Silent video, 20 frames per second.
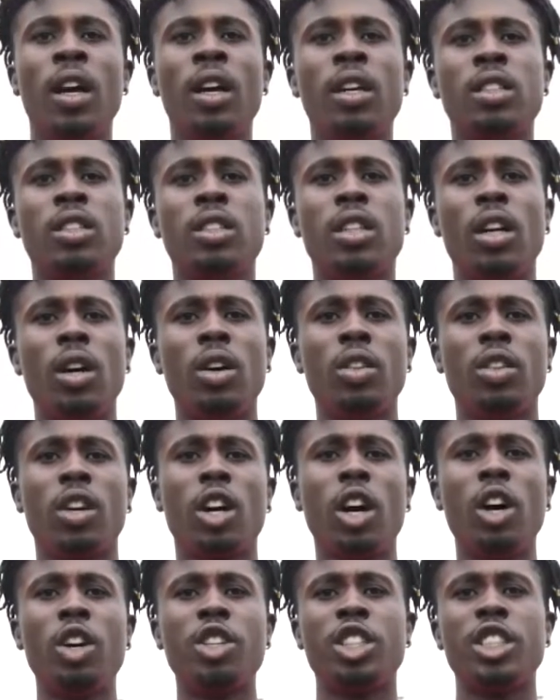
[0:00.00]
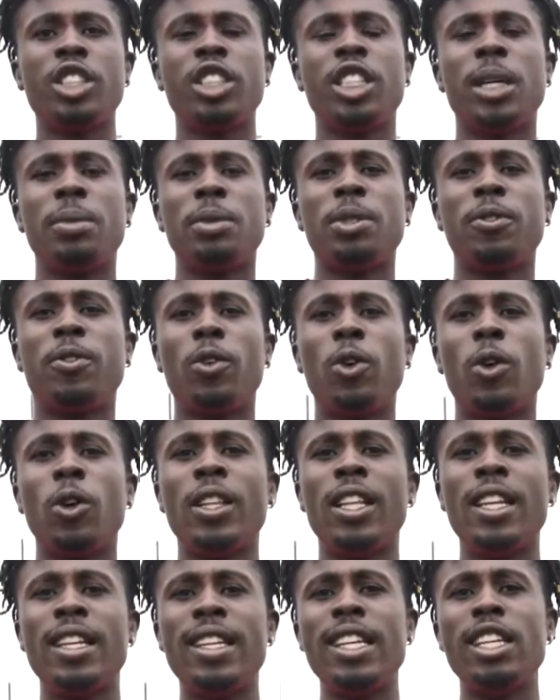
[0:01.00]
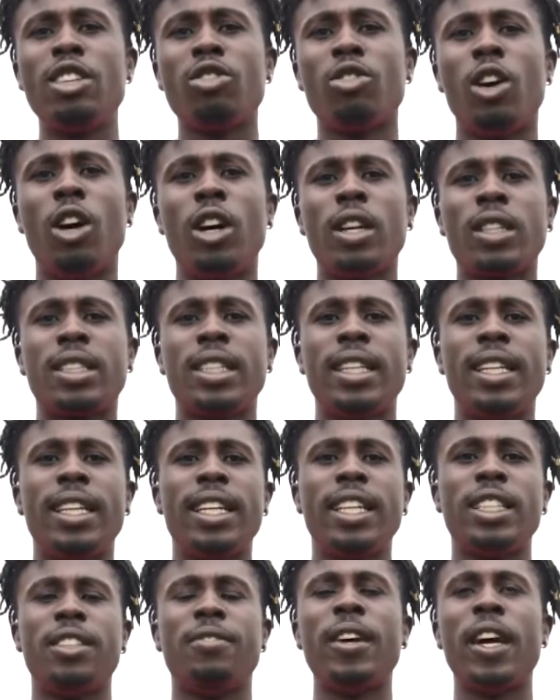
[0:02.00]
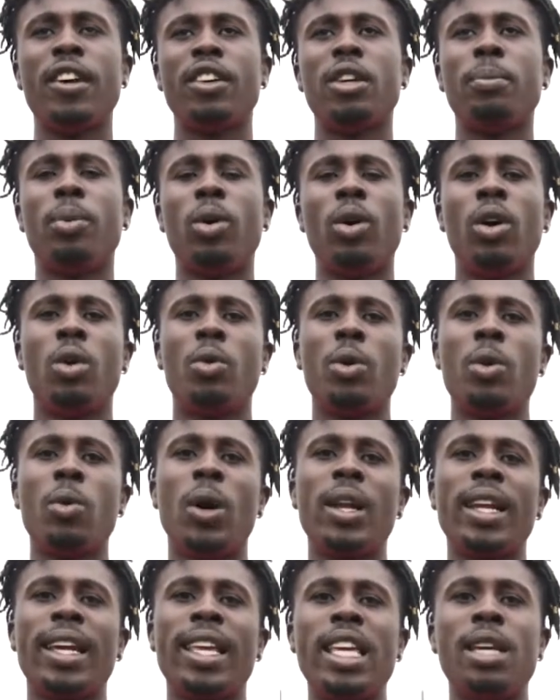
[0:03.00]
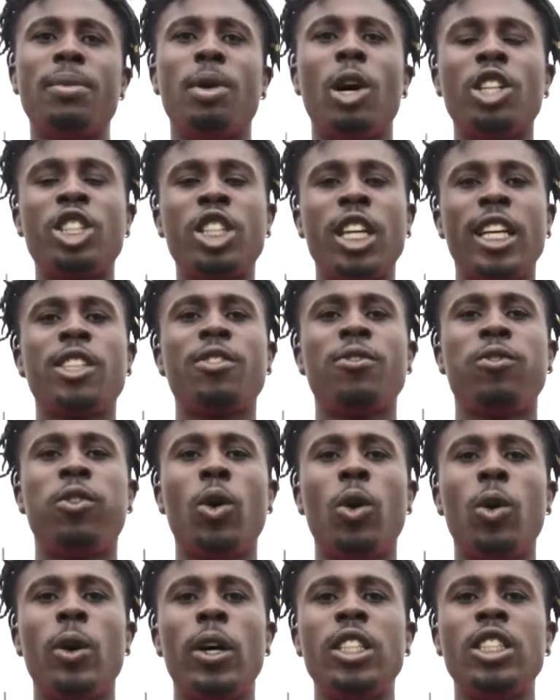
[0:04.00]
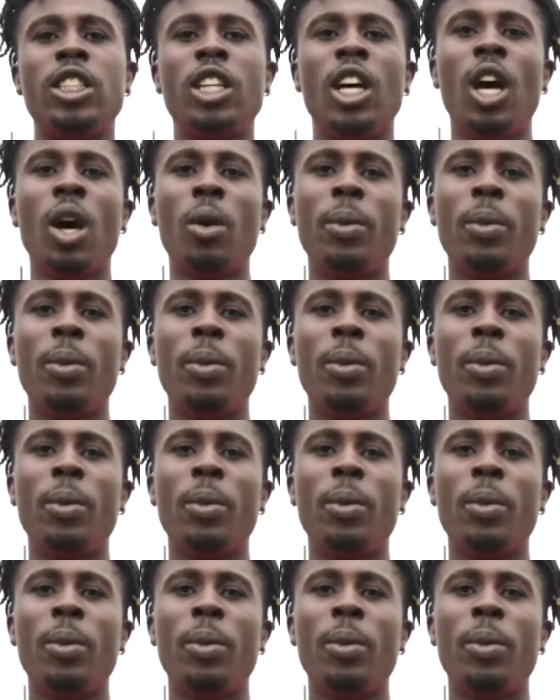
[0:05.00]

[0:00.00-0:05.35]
So the coaching tips for the knee rocks is very important. We want to keep our chest forwards.